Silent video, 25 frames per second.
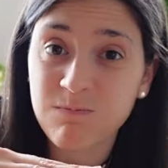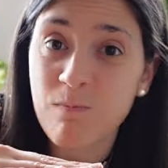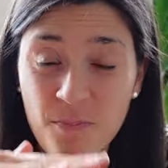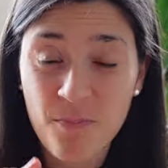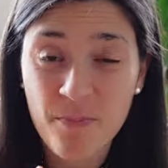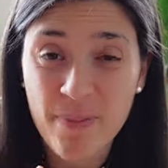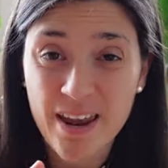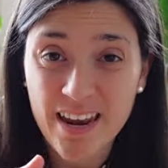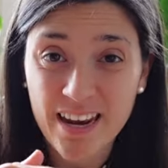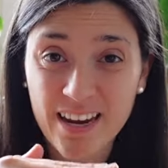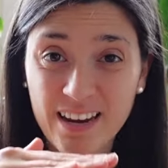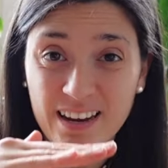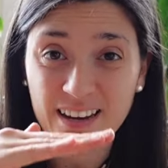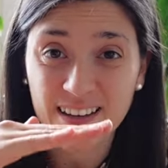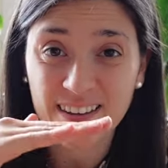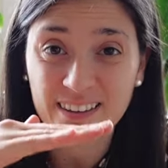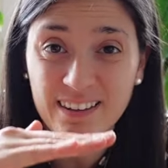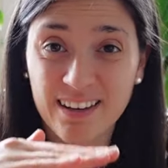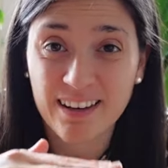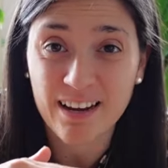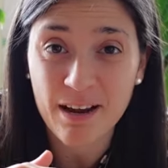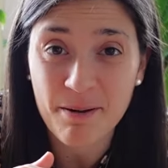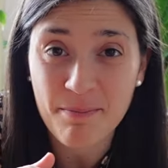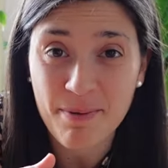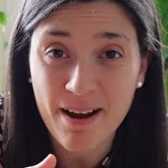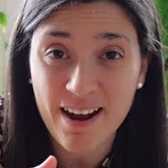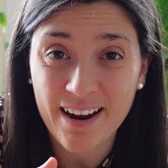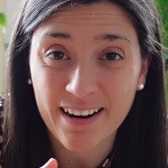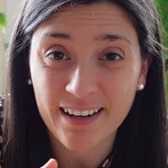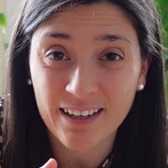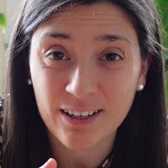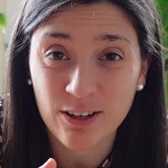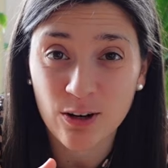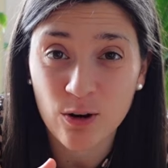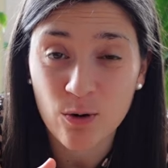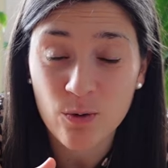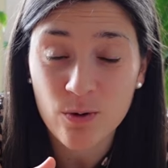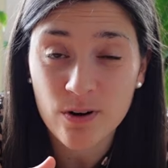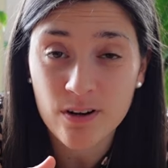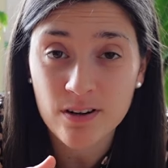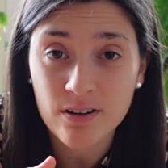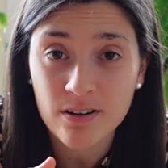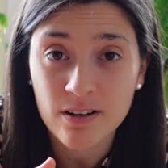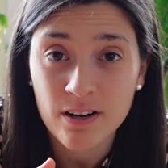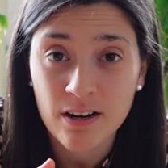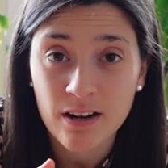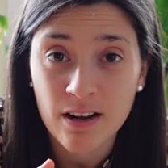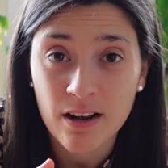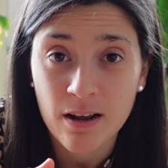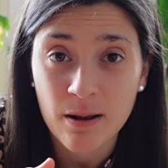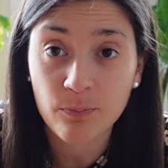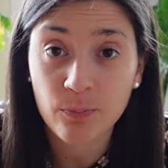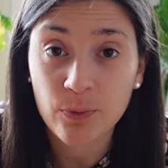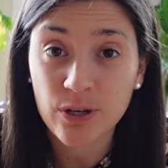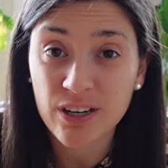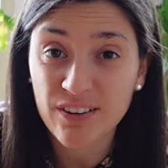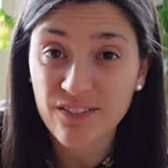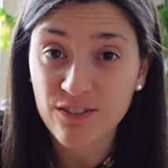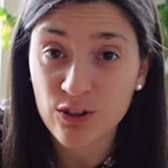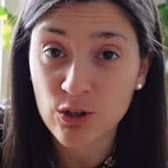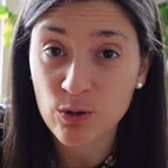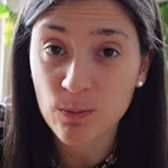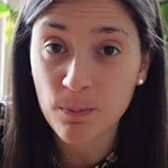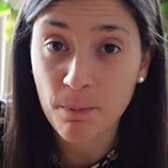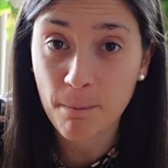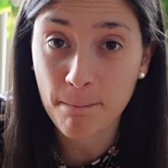make the cap height lower. But if you